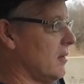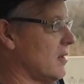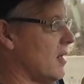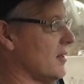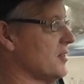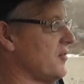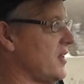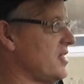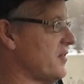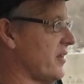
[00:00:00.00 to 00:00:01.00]
The car is
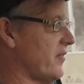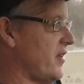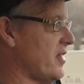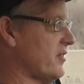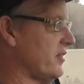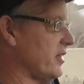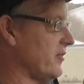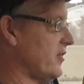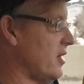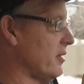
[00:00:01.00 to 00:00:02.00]

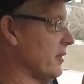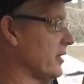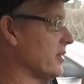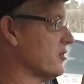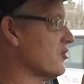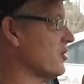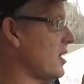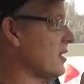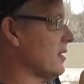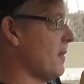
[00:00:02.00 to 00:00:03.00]
faithfully following this truck.